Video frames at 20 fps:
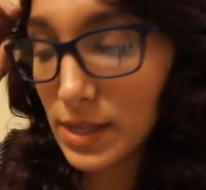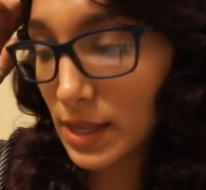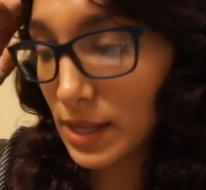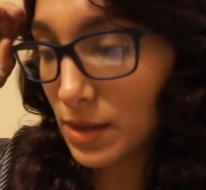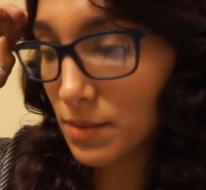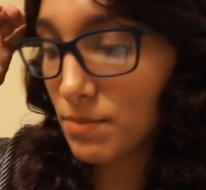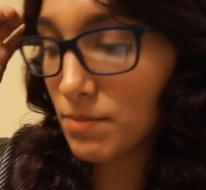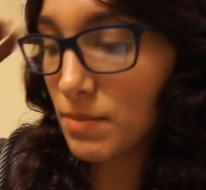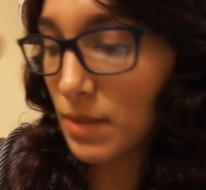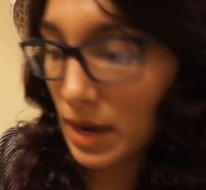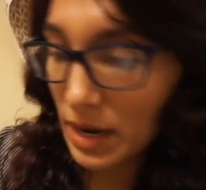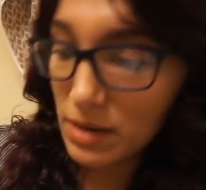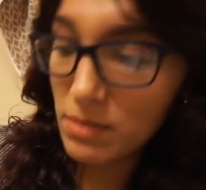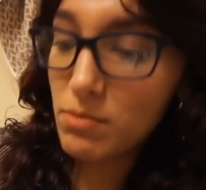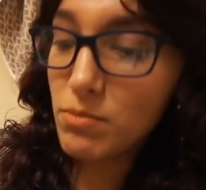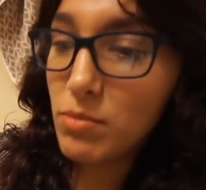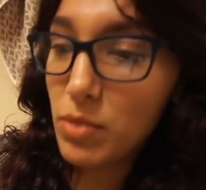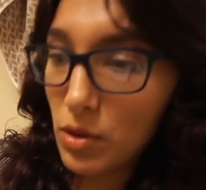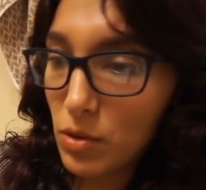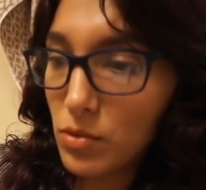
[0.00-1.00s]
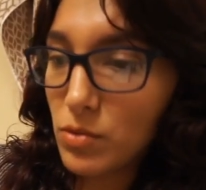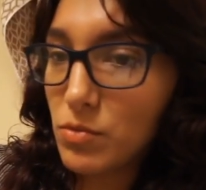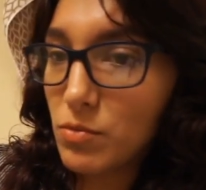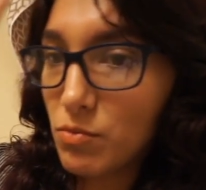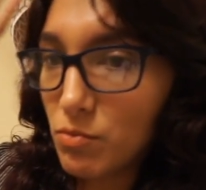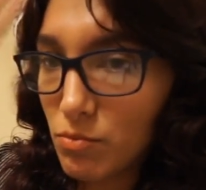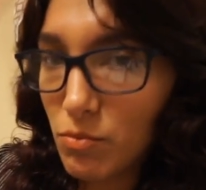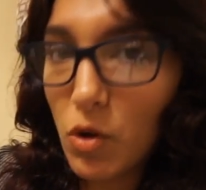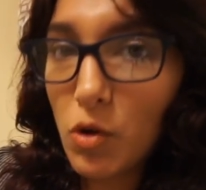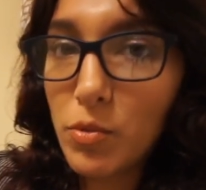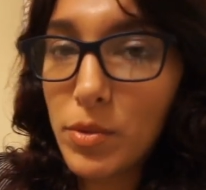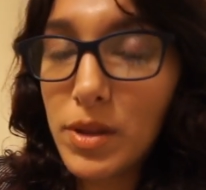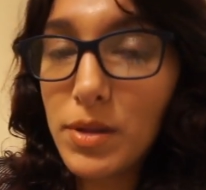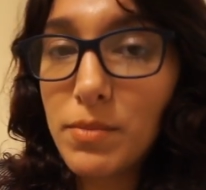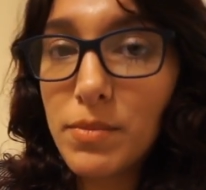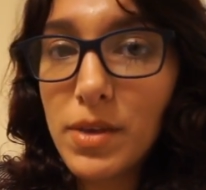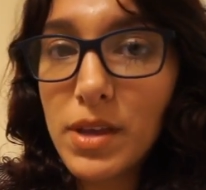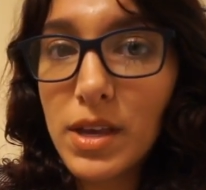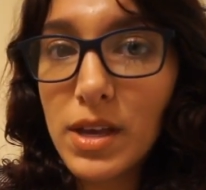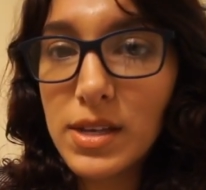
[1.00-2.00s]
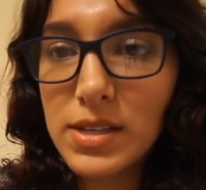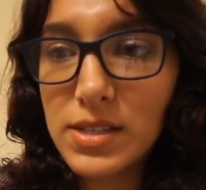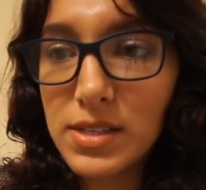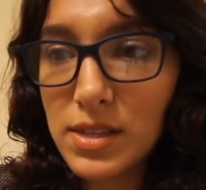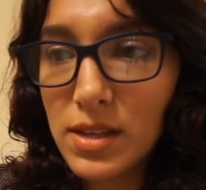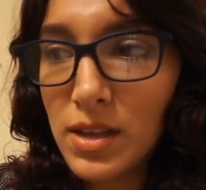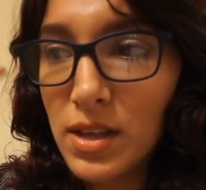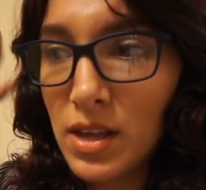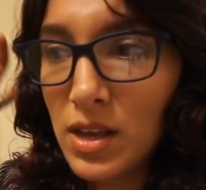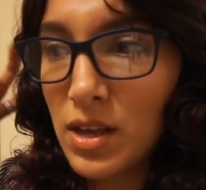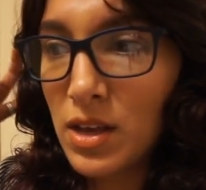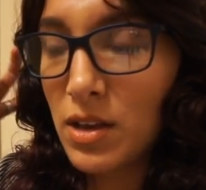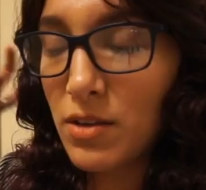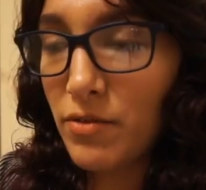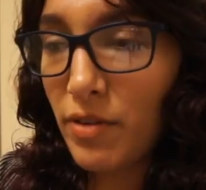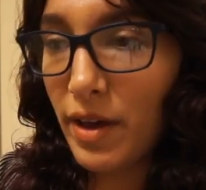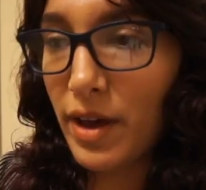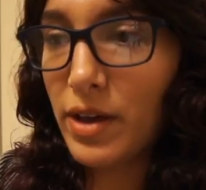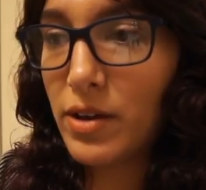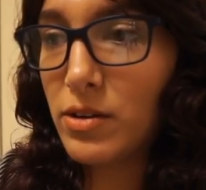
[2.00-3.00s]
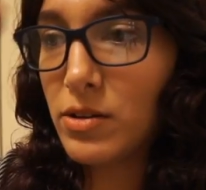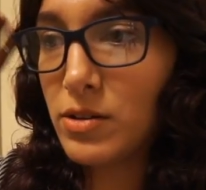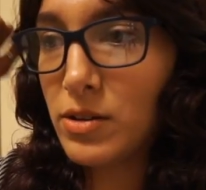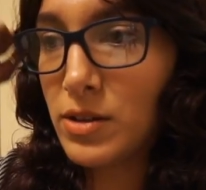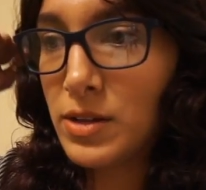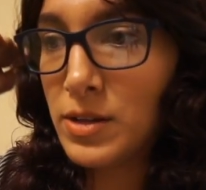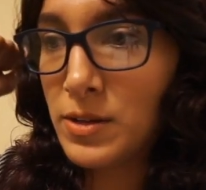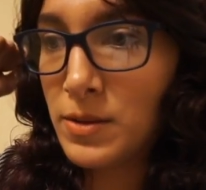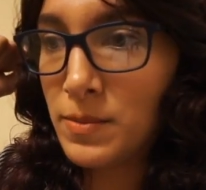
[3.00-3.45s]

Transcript: like a mind-blown moment because of how